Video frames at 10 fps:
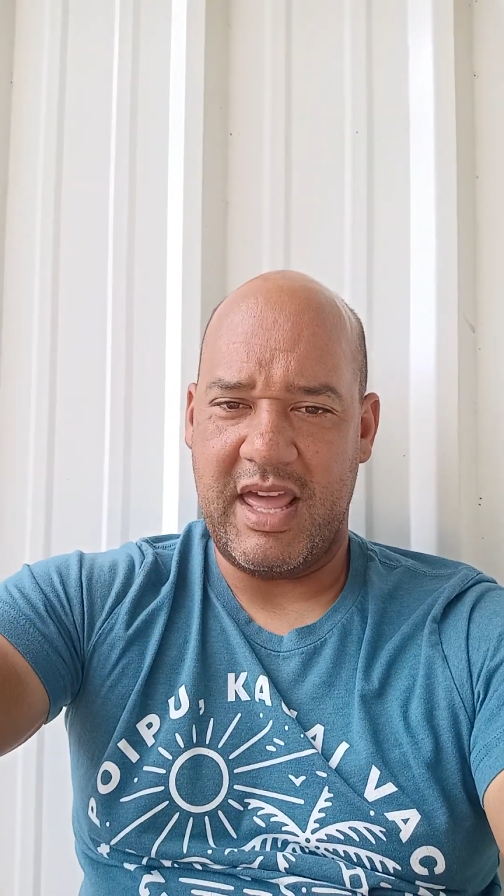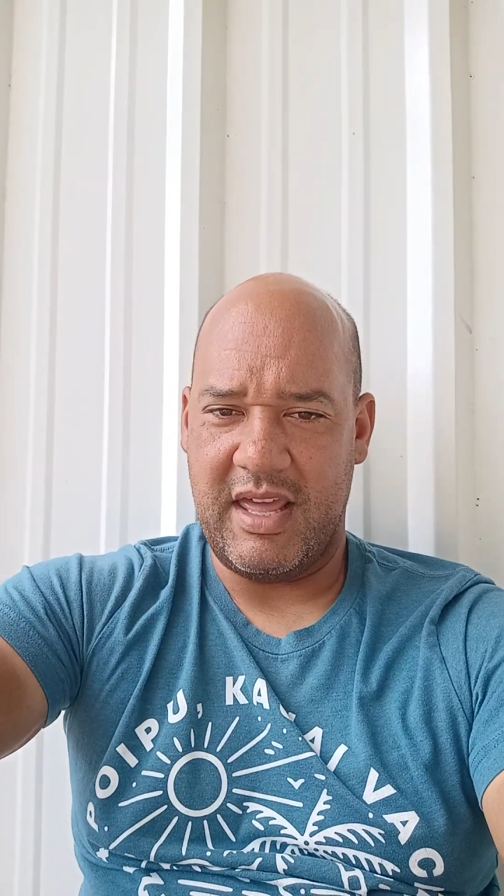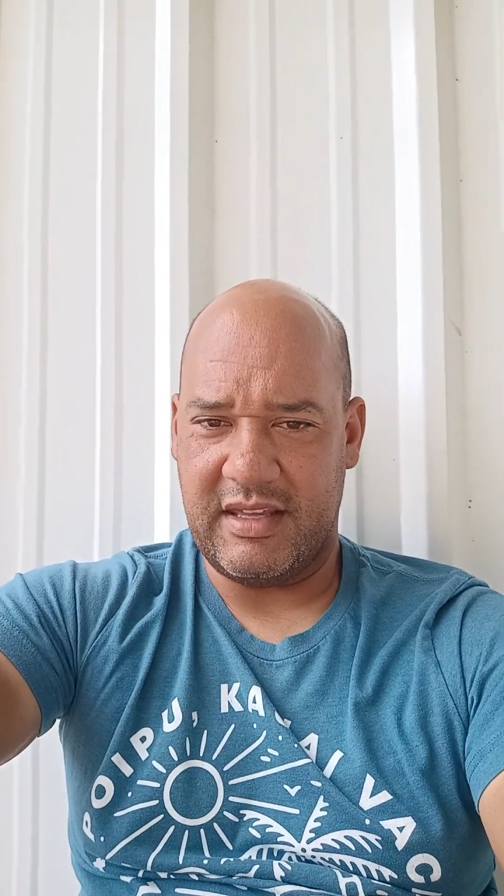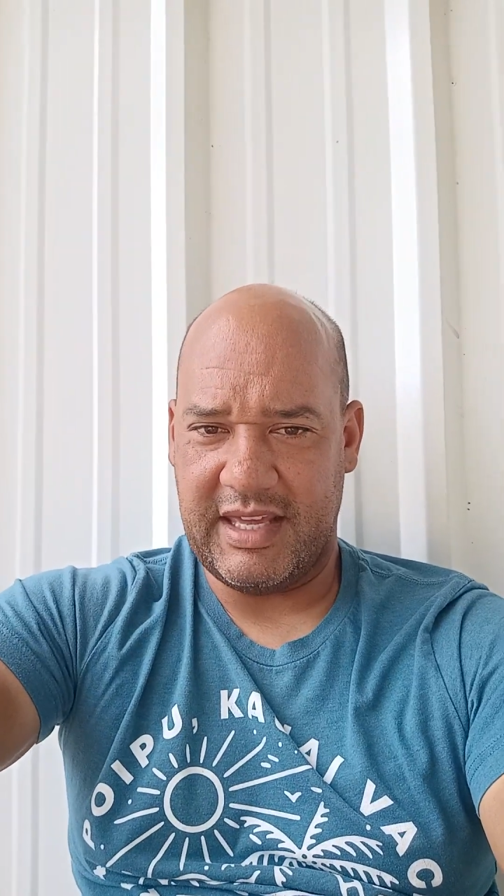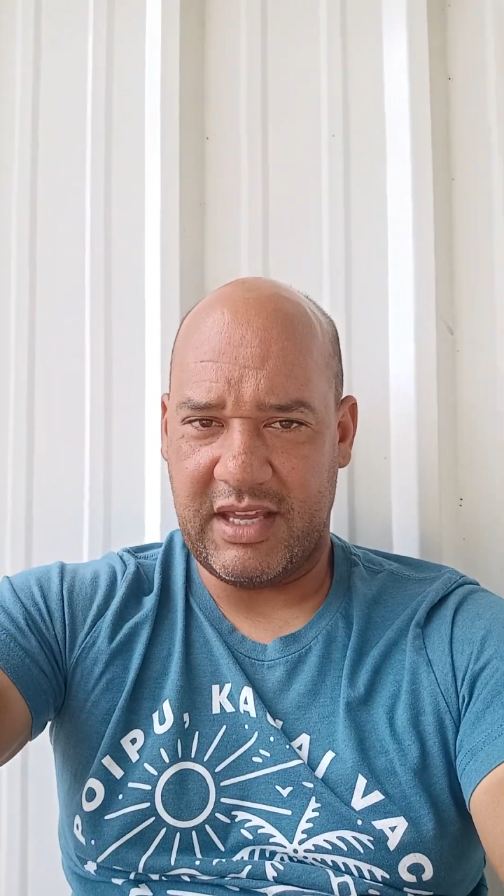
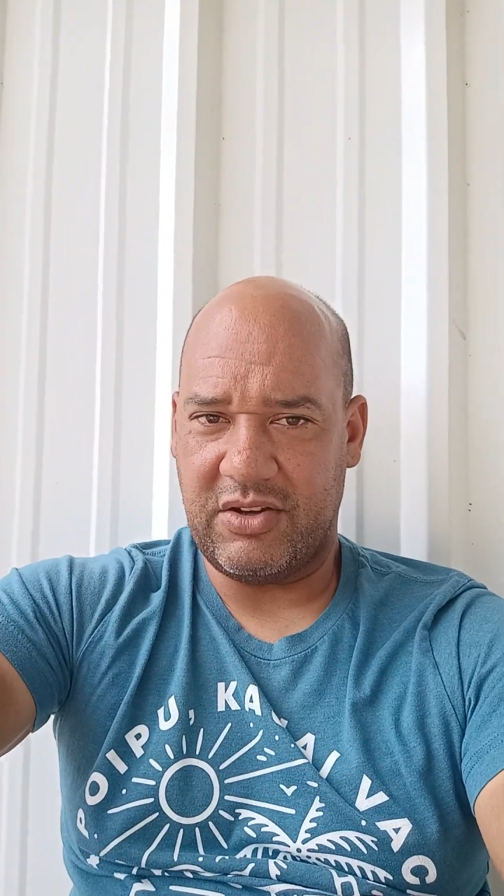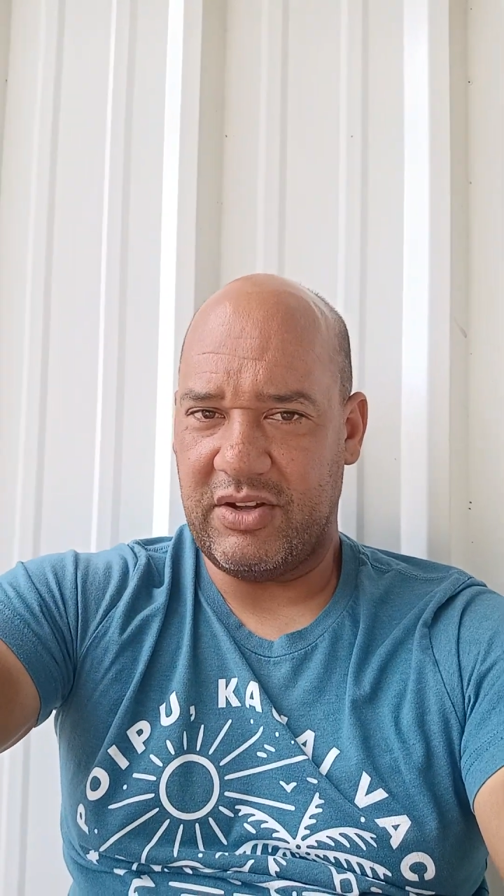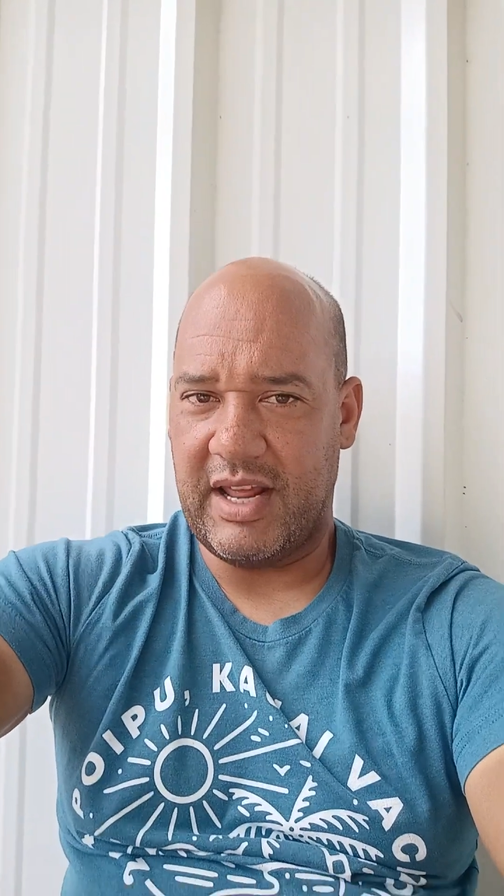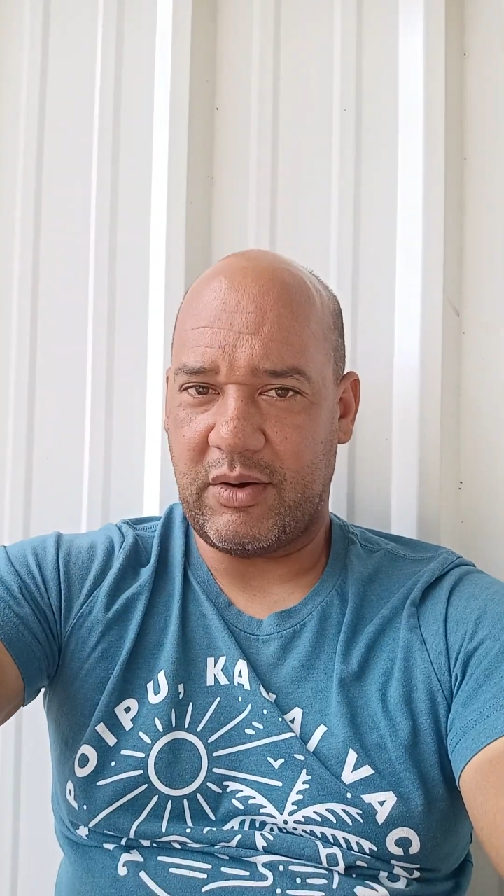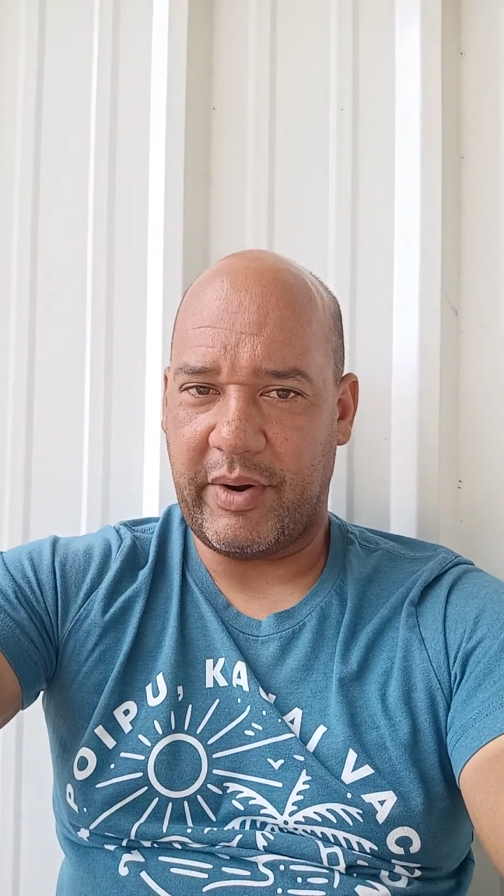and get
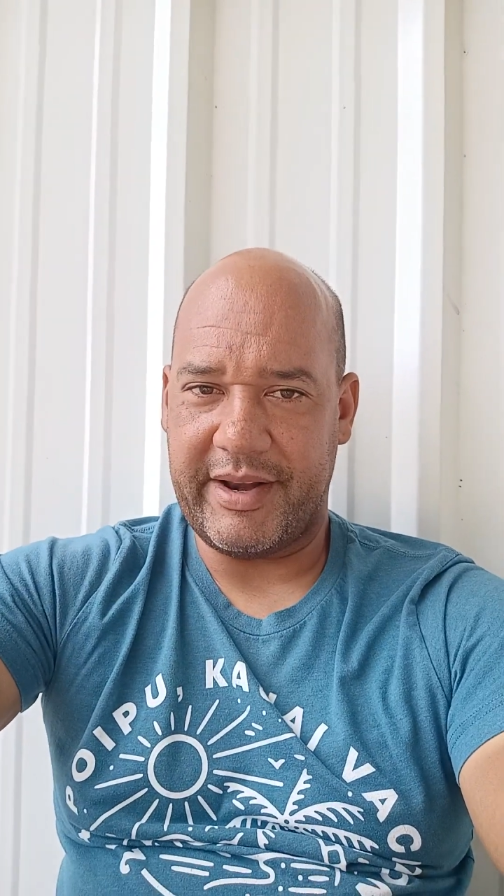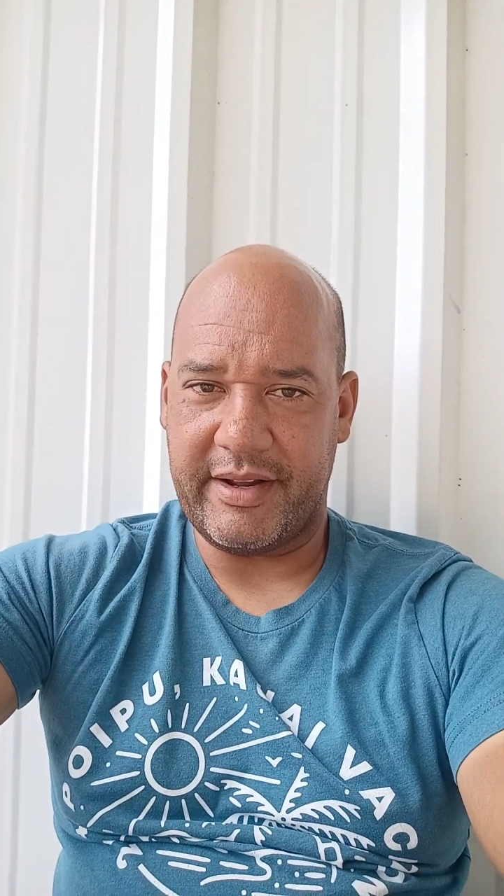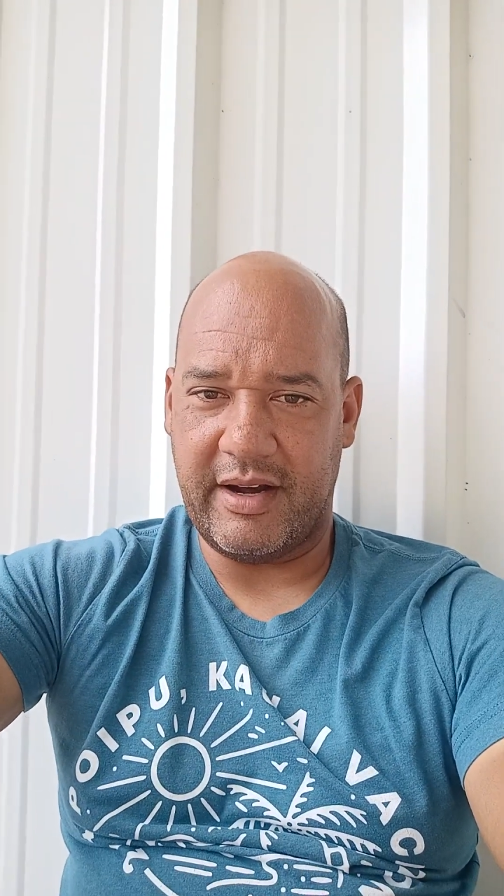good at creating